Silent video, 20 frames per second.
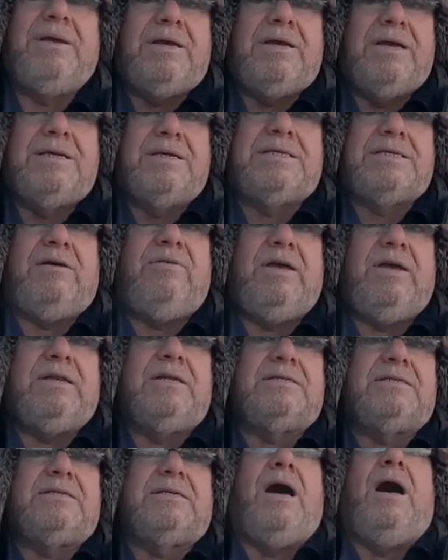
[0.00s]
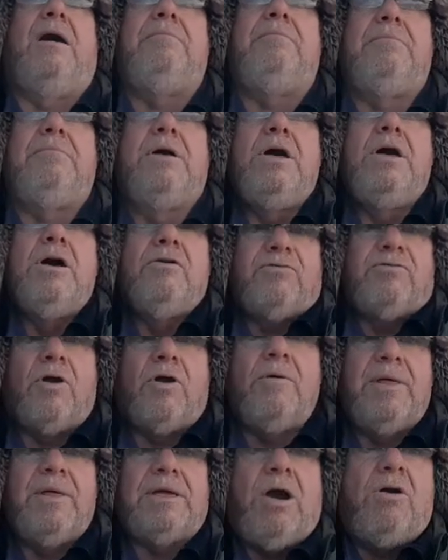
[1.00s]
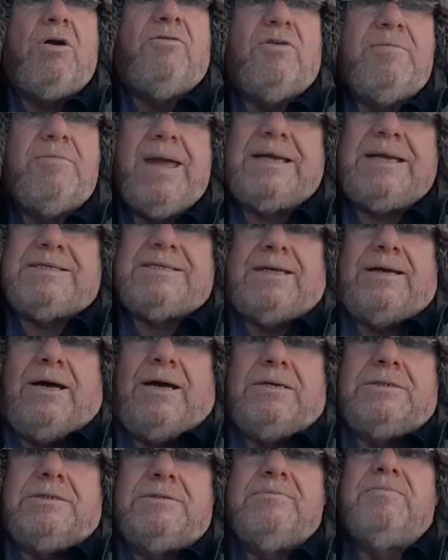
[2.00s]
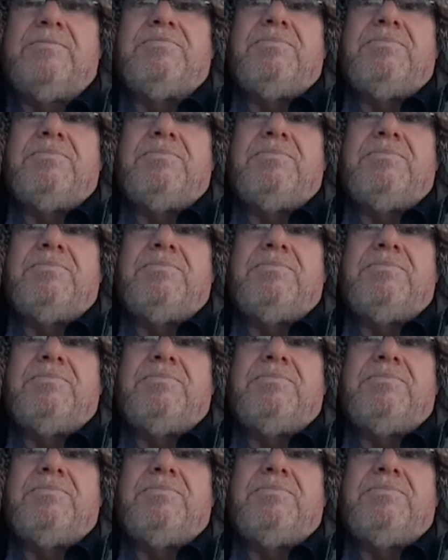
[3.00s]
because if it has come from the Gulf of Mexico,